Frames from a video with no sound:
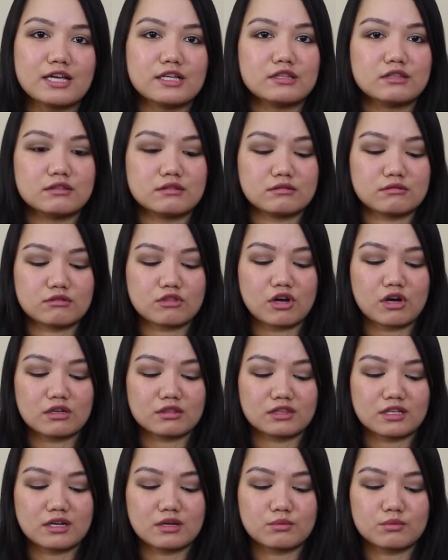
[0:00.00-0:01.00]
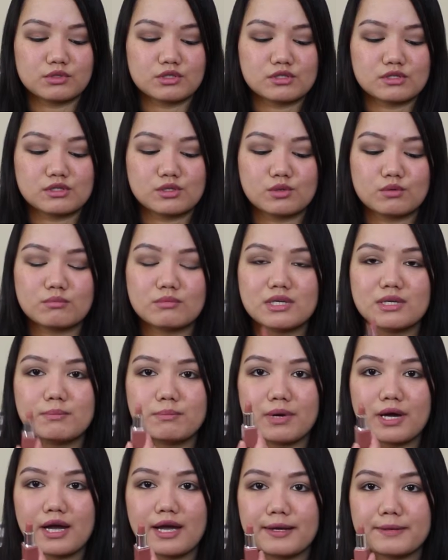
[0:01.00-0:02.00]
I thought that it would suit me,
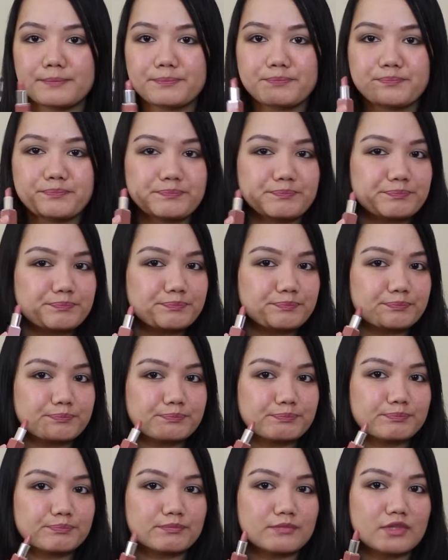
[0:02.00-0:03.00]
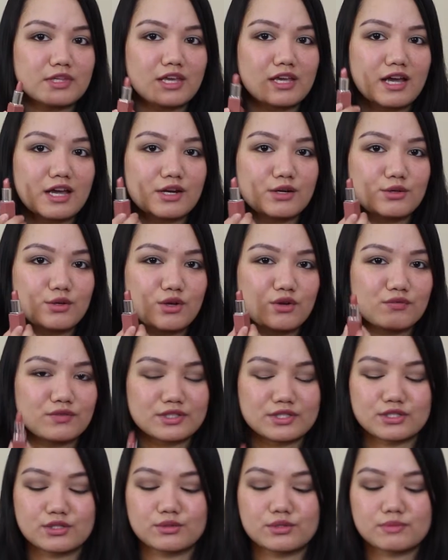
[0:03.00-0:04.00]
but I don't know if
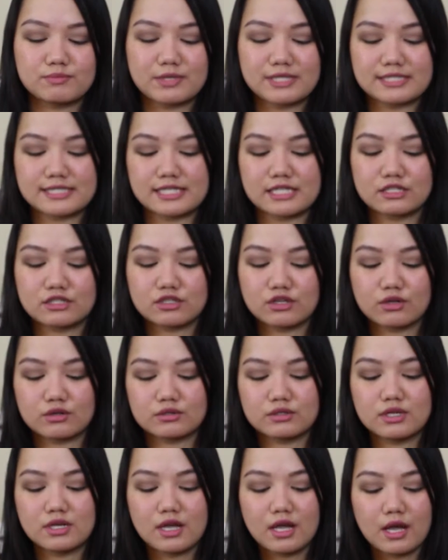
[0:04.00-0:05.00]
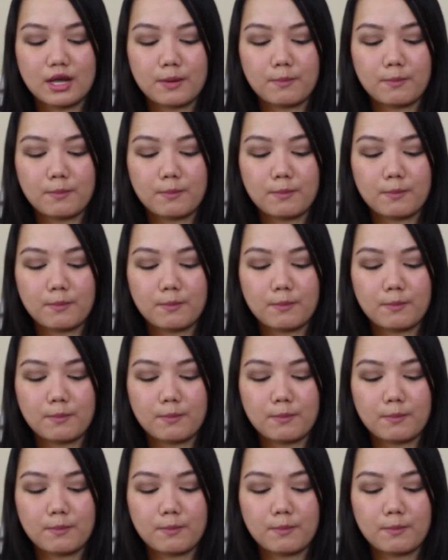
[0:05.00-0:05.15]
it suits my skin tone.